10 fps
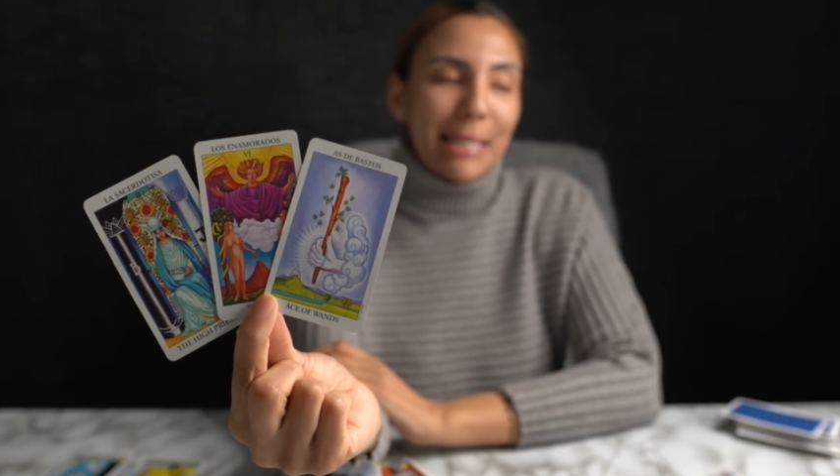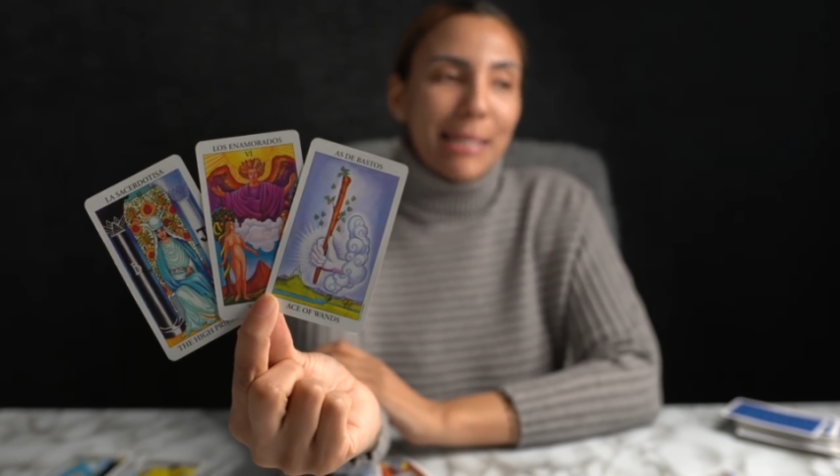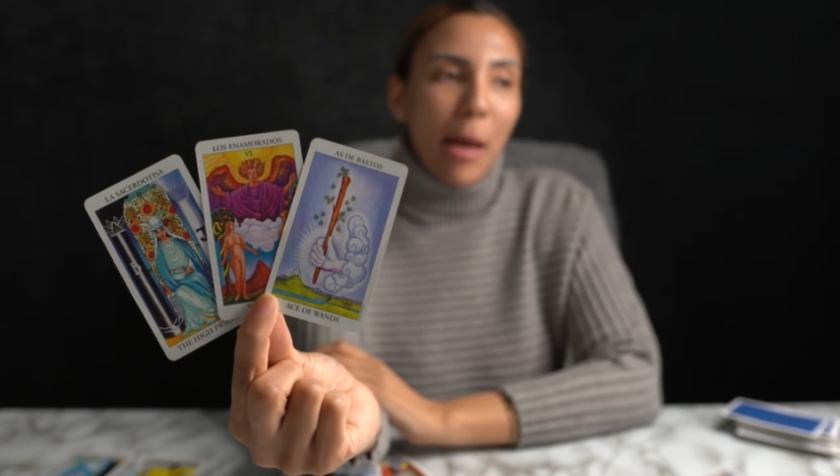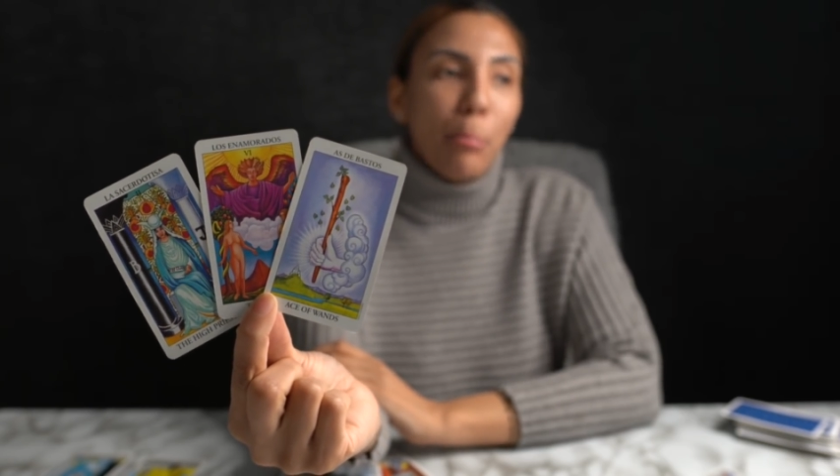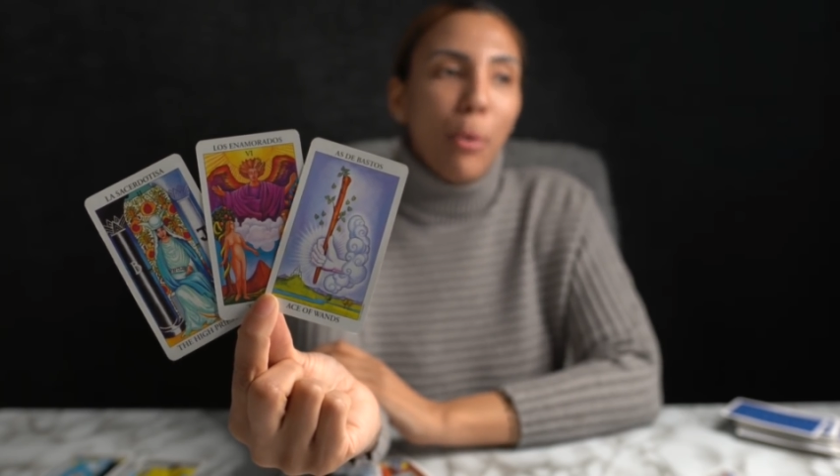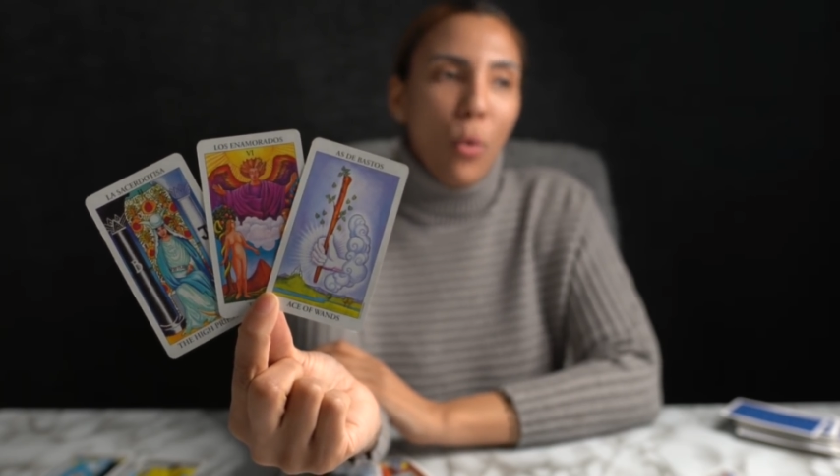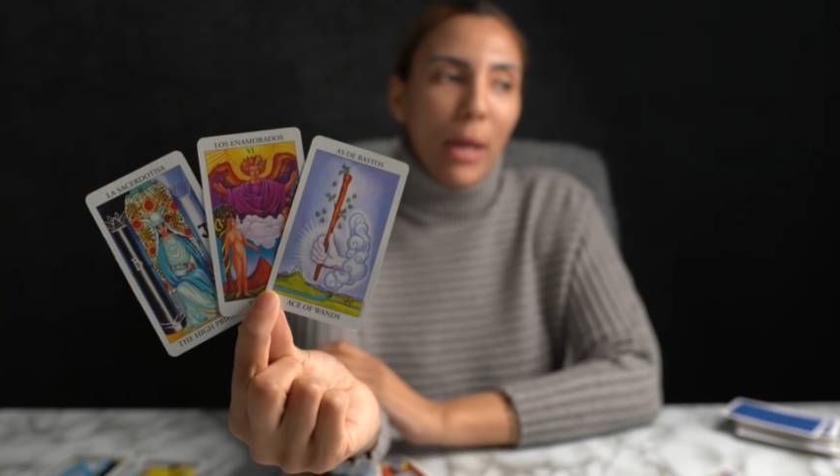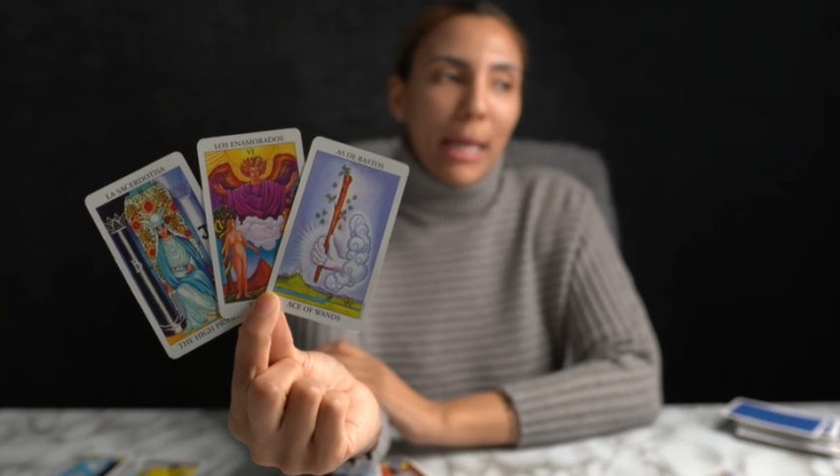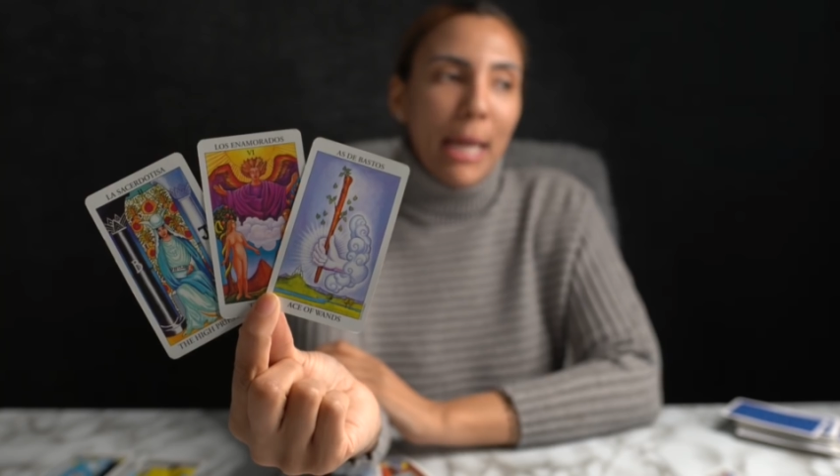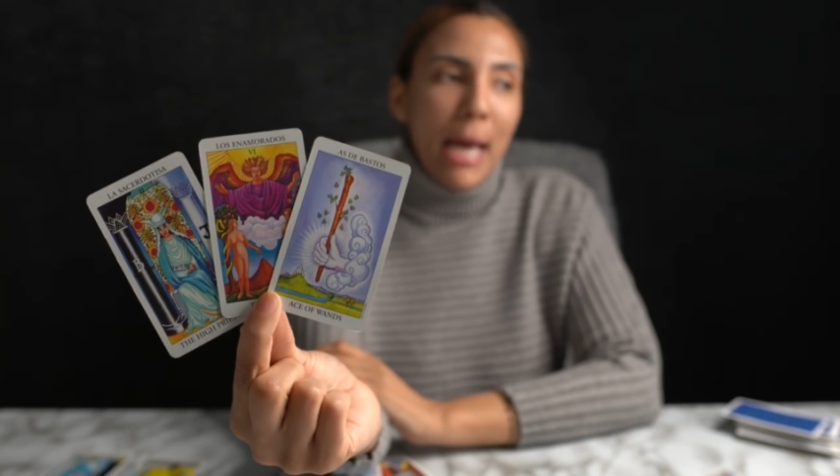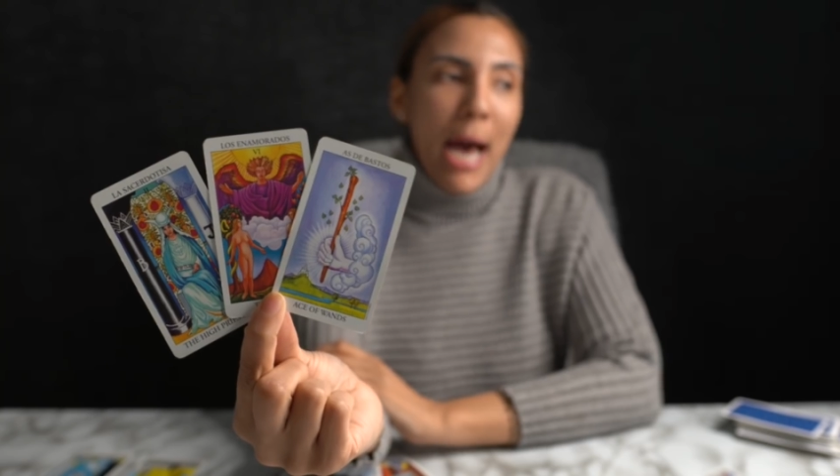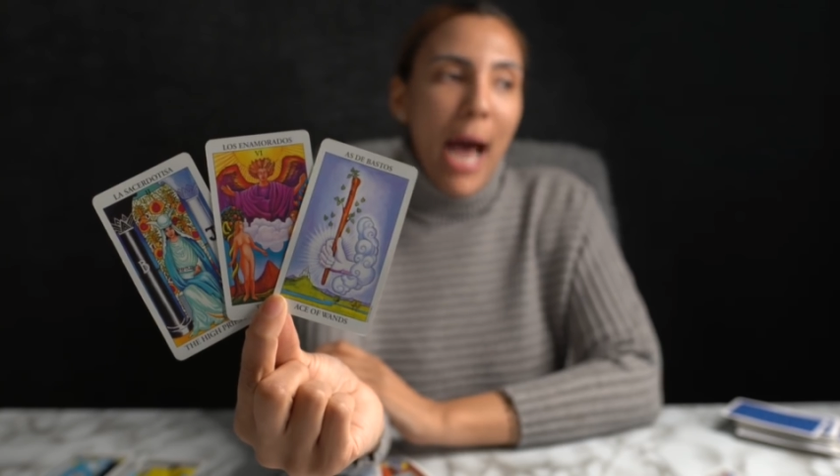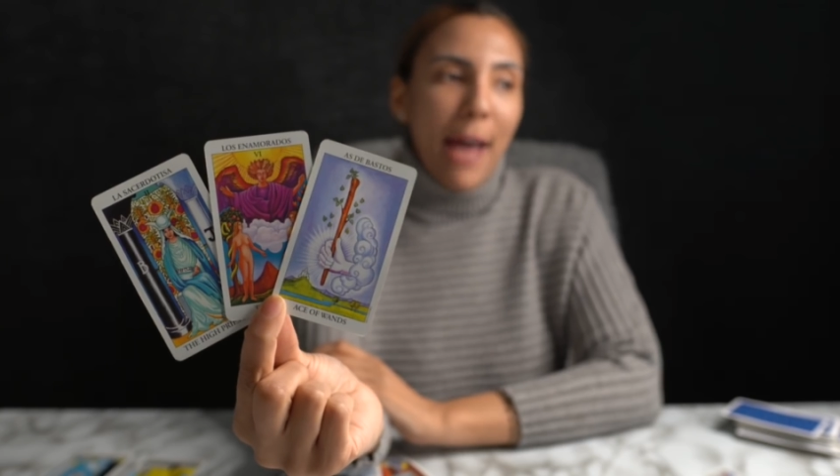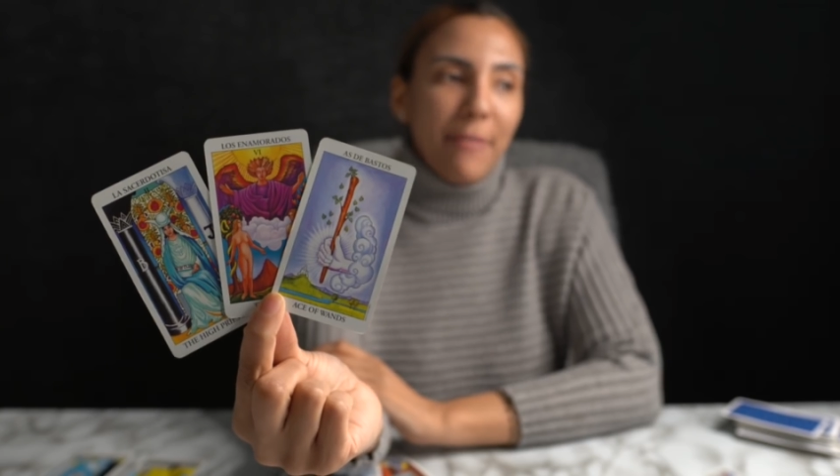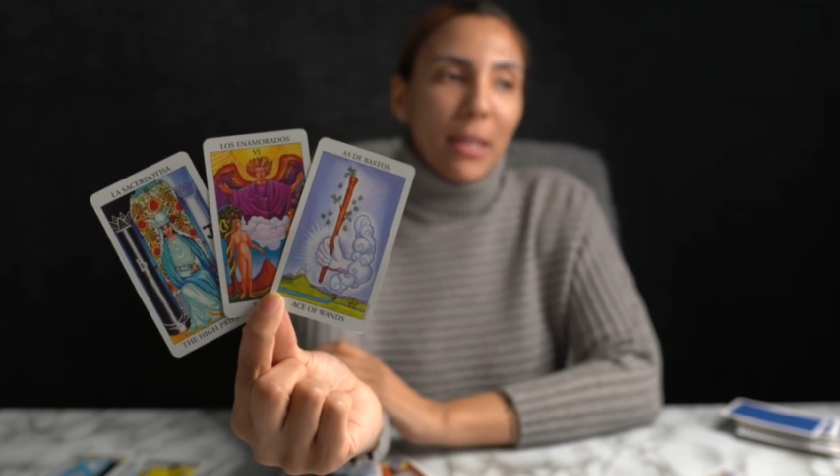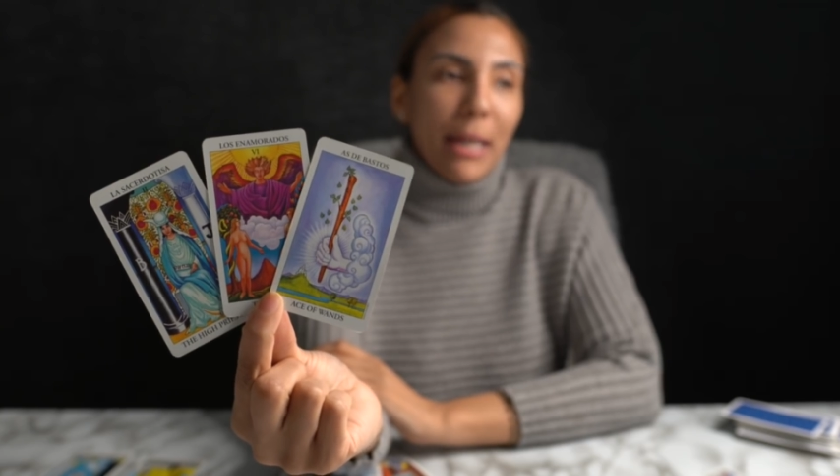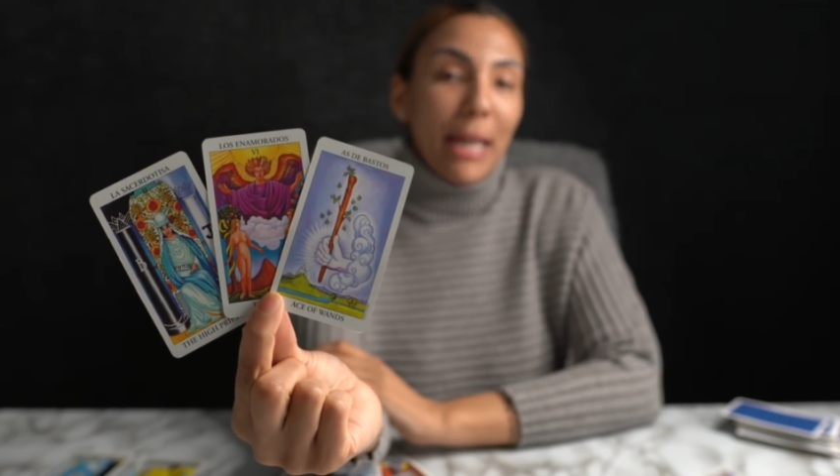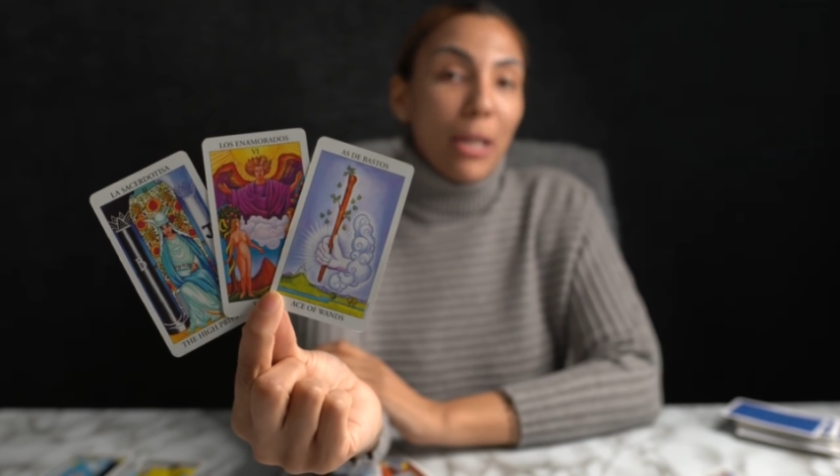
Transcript: some point I feel like,